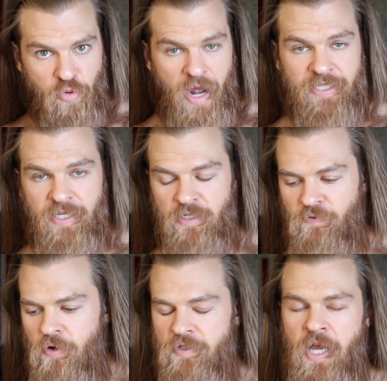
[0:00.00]
processed
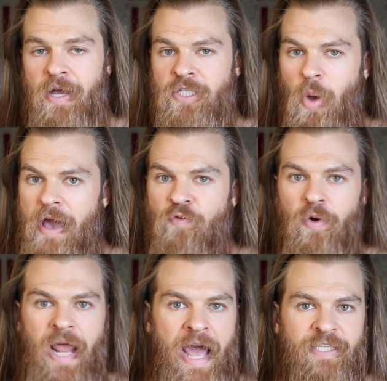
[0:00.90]
foods. So
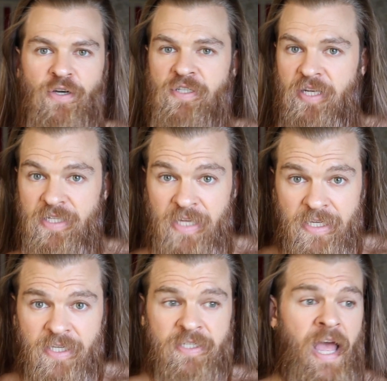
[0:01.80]
everyone has their
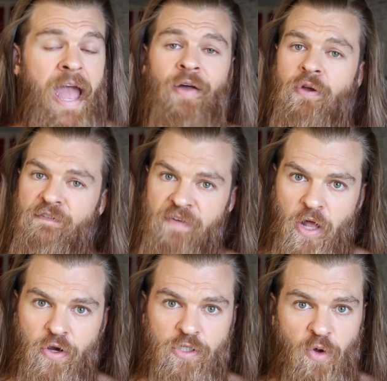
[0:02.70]
successes and their
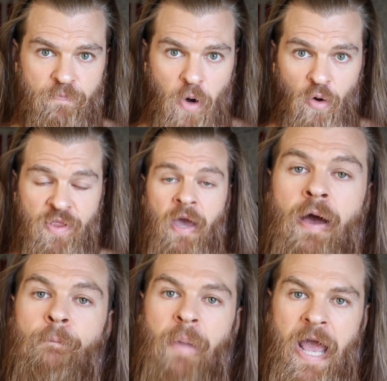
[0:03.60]
failures with both.
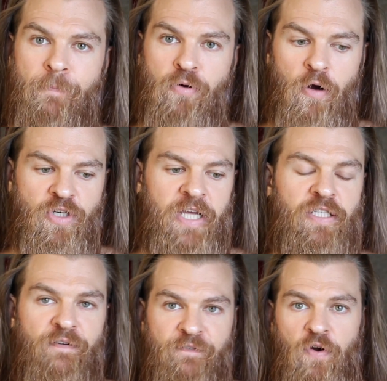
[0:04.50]
My approach is
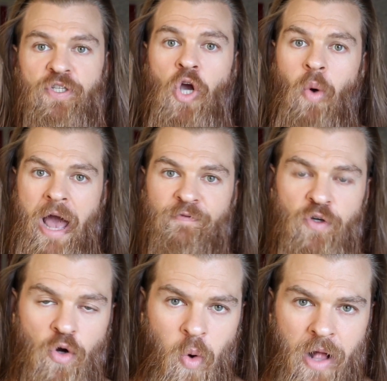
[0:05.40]
to first go
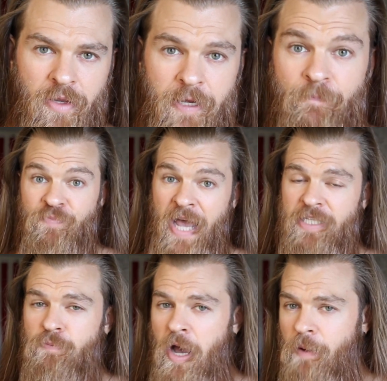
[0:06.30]
after quality.
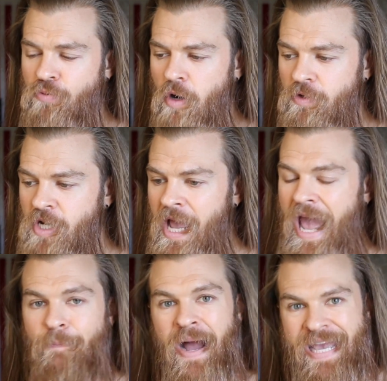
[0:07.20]
That's my approach.
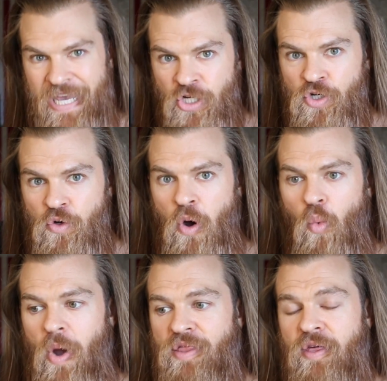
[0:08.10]
And my issue
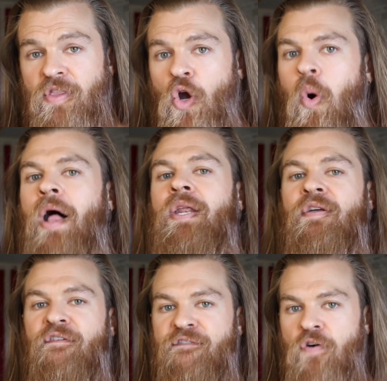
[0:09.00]
with the quality
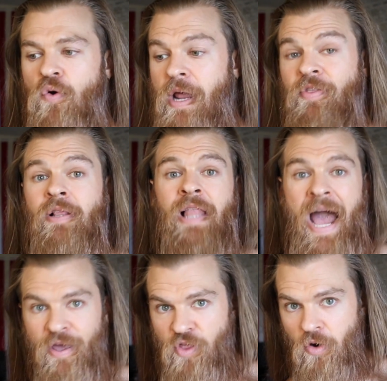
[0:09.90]
of the food and the
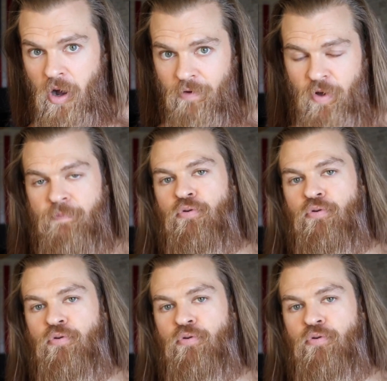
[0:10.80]
lack thereof in